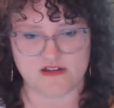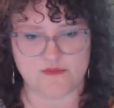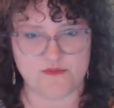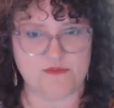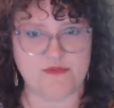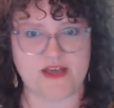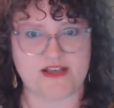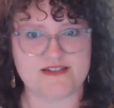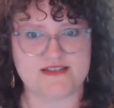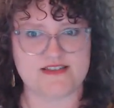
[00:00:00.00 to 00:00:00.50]

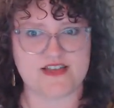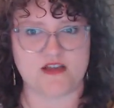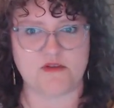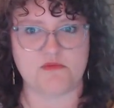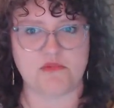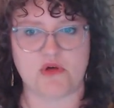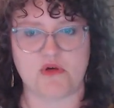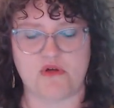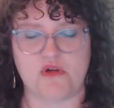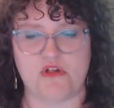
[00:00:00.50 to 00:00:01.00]

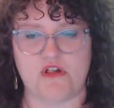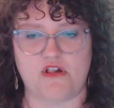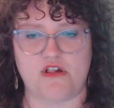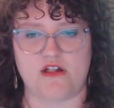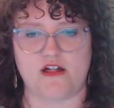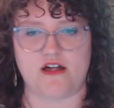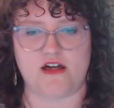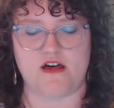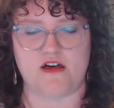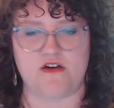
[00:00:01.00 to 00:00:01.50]
mixing
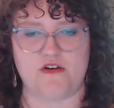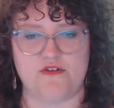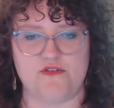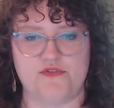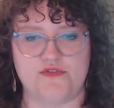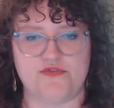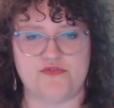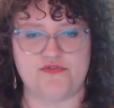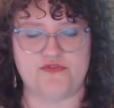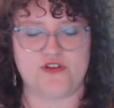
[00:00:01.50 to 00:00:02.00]
bowl
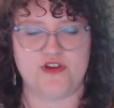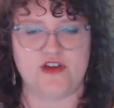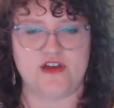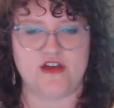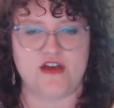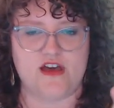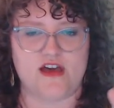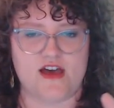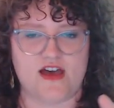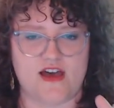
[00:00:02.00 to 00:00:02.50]
of
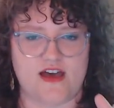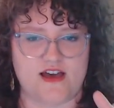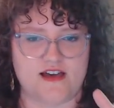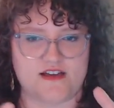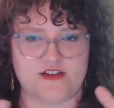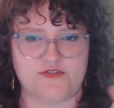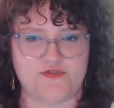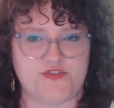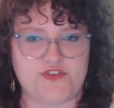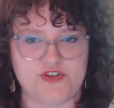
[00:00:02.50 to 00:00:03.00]

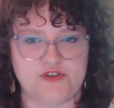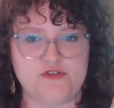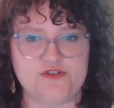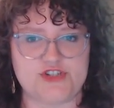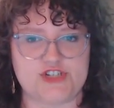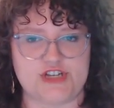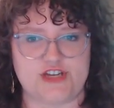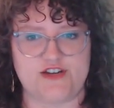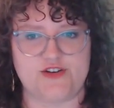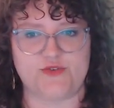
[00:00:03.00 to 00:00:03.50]

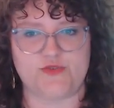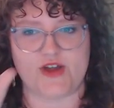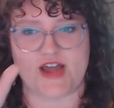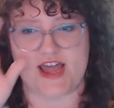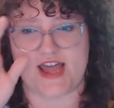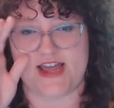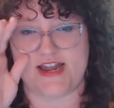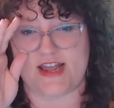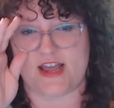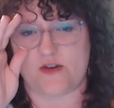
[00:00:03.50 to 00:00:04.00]
confusion, right?